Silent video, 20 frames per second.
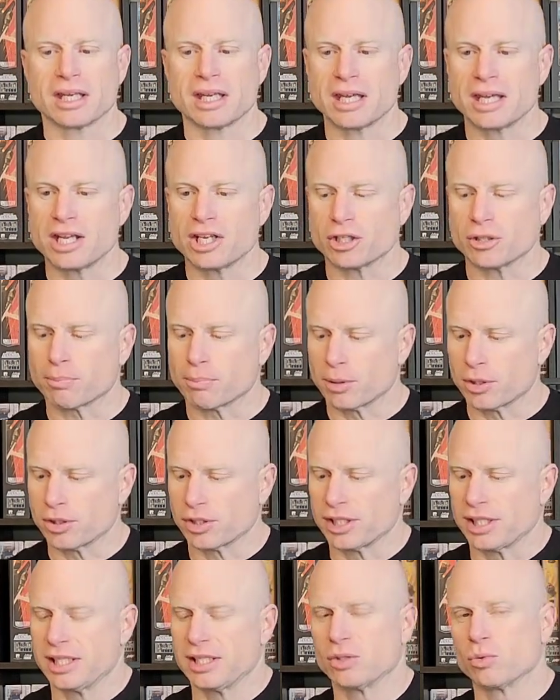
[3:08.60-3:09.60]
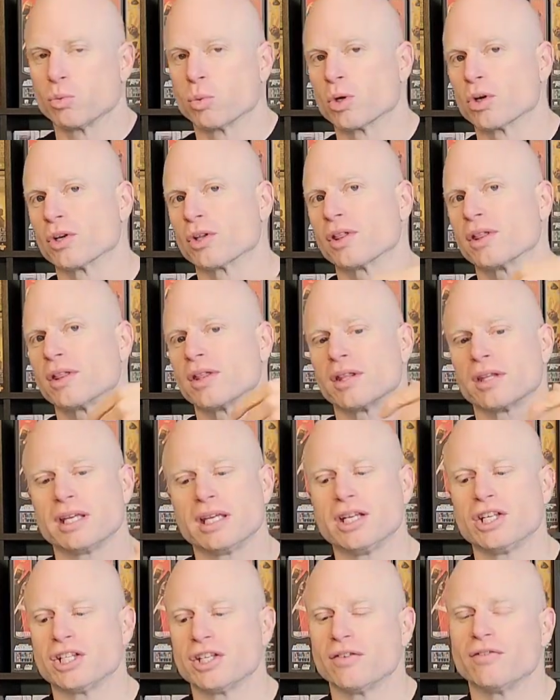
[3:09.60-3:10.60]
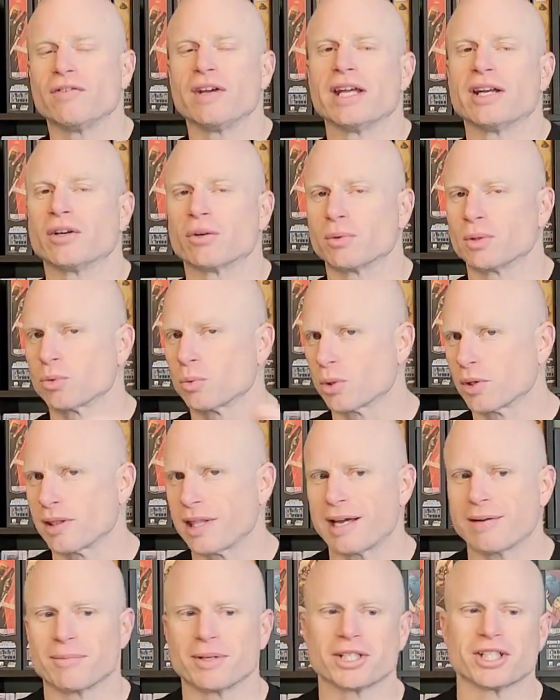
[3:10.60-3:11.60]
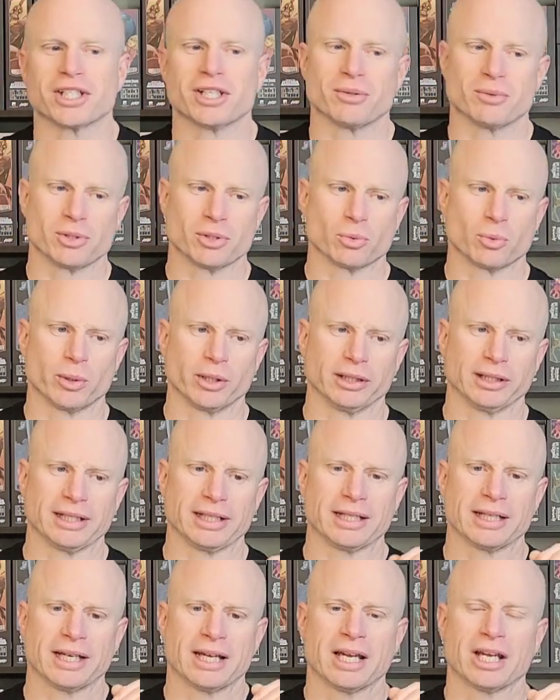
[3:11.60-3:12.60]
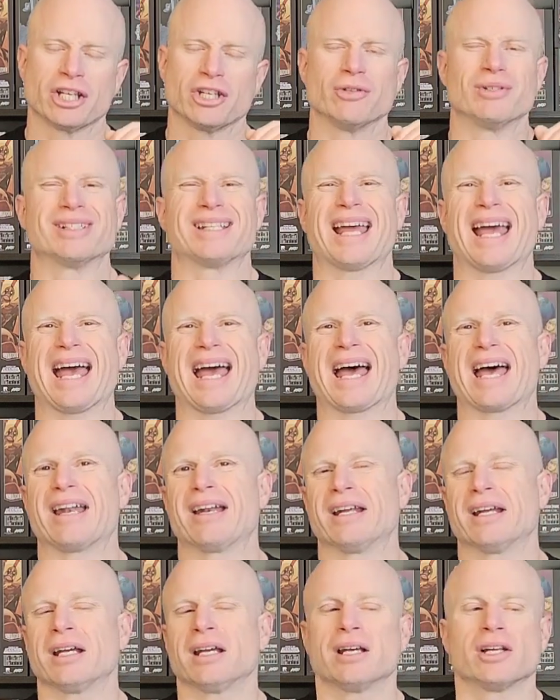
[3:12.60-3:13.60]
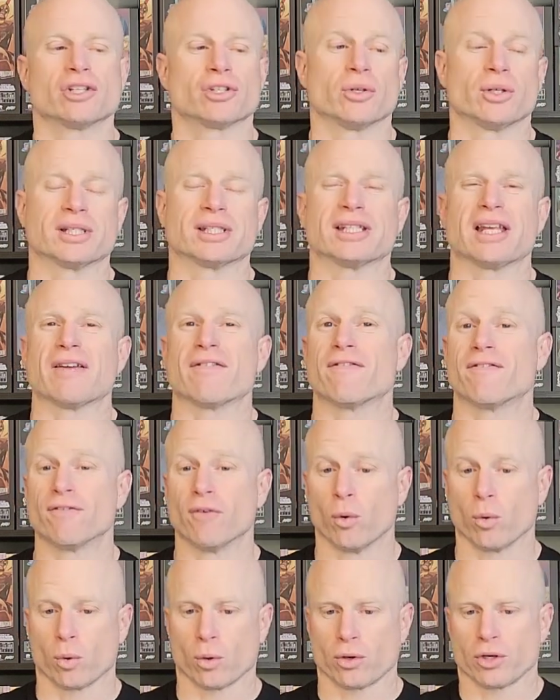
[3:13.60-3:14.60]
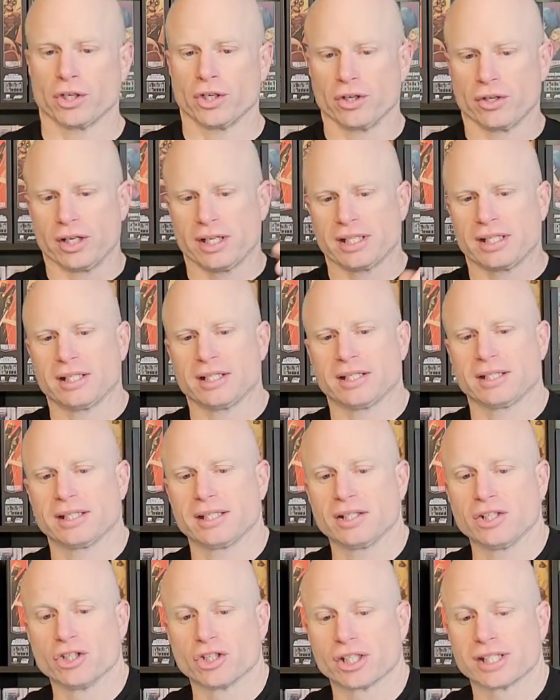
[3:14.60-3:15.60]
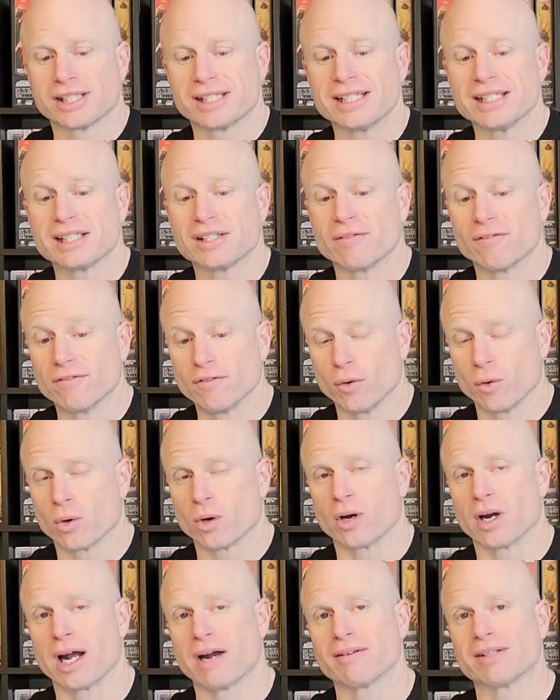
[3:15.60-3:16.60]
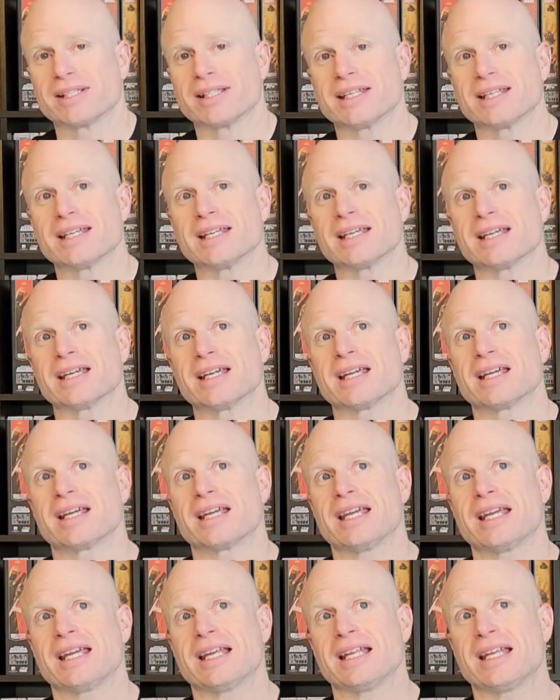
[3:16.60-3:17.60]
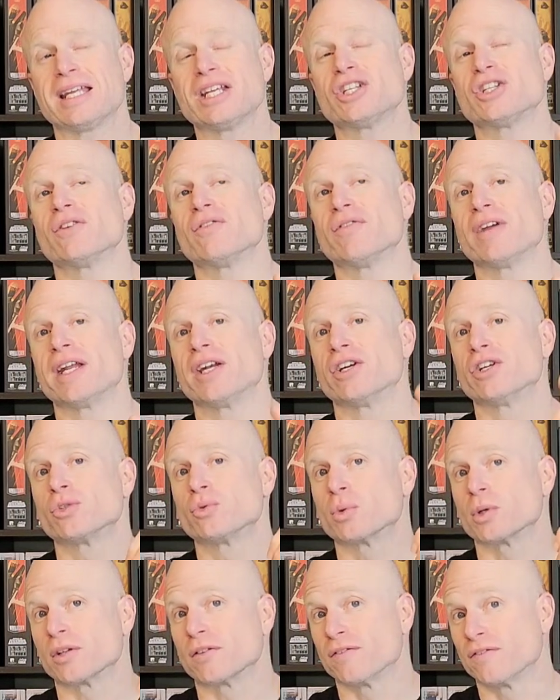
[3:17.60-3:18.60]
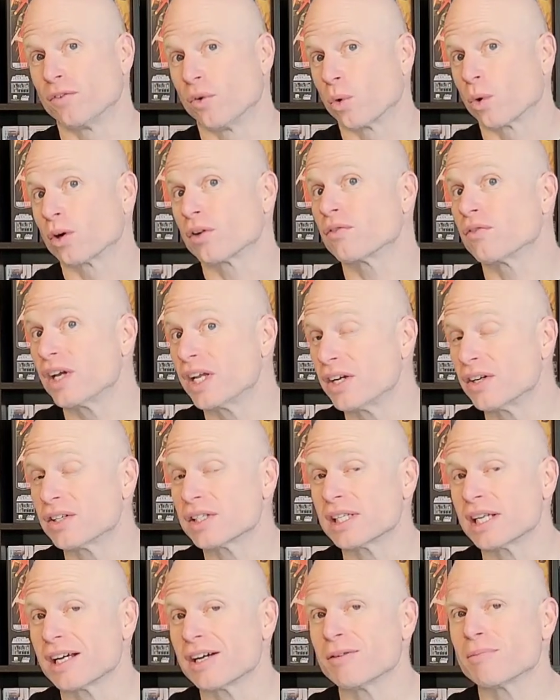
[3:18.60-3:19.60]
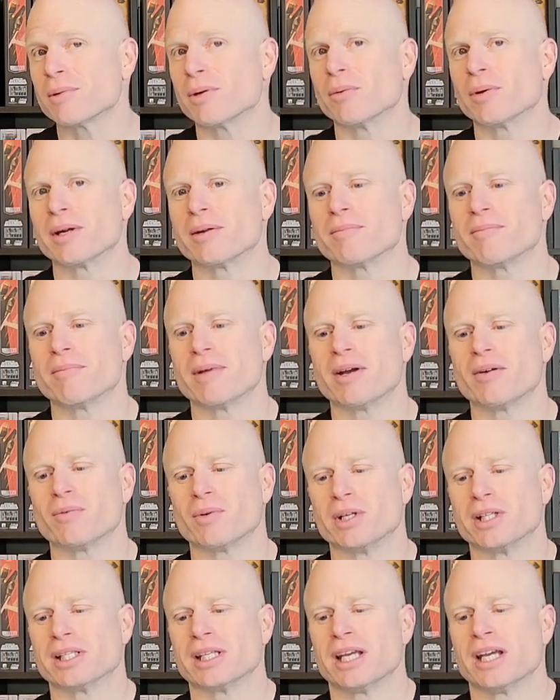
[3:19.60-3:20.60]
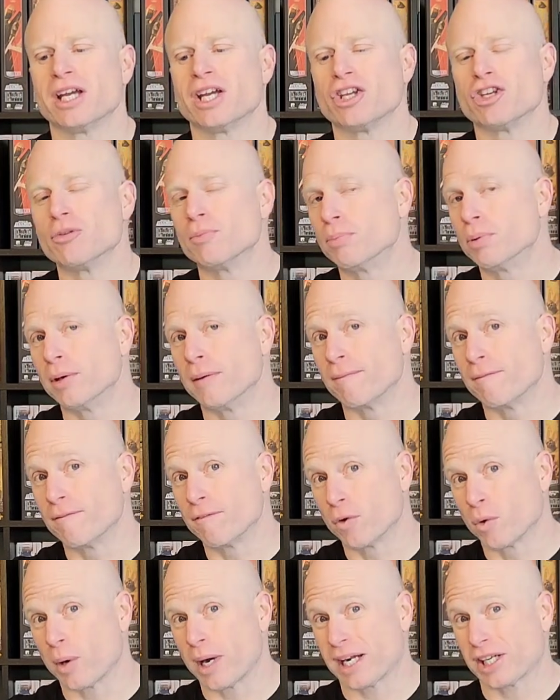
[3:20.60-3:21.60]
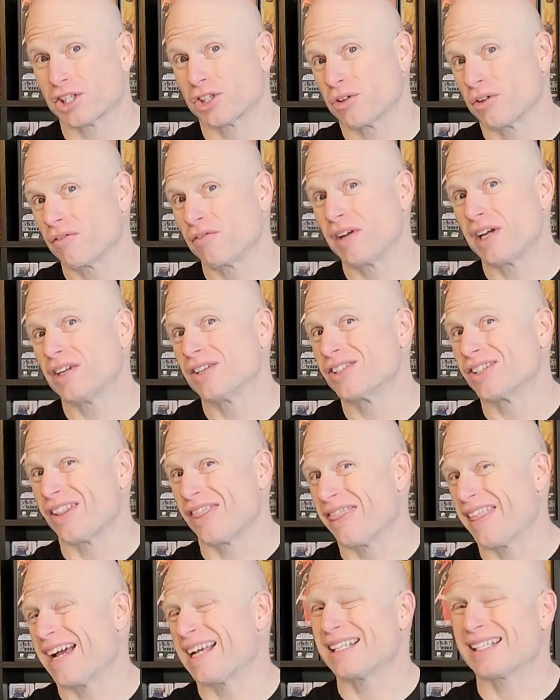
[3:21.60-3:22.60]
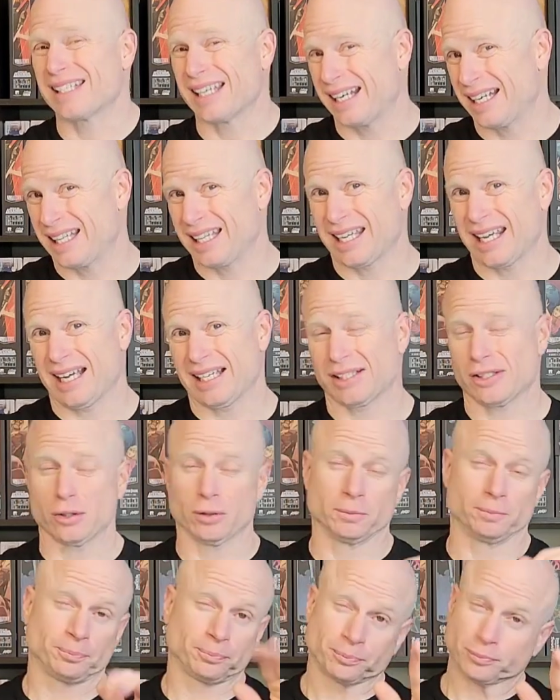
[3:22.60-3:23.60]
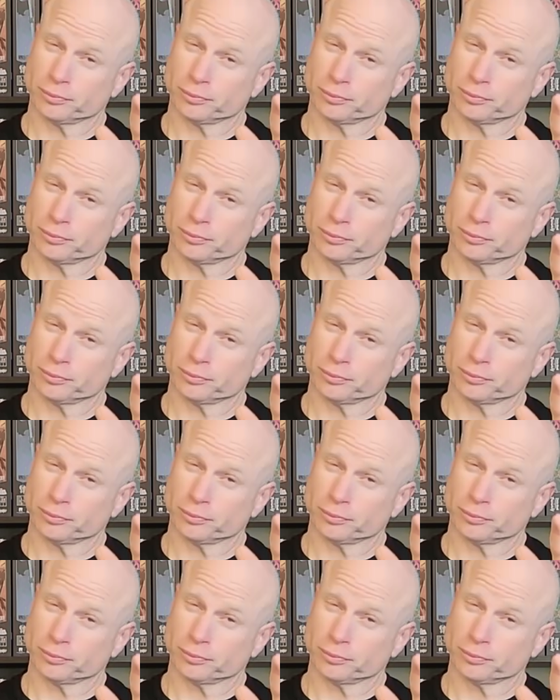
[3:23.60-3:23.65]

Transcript: each invader was worth that much, and it was really, you just add. So let's say 4. You're at season 4. I was thinking each invader's worth 4 invaders now, but what it meant was you put 4 extra invaders on that side of the castle.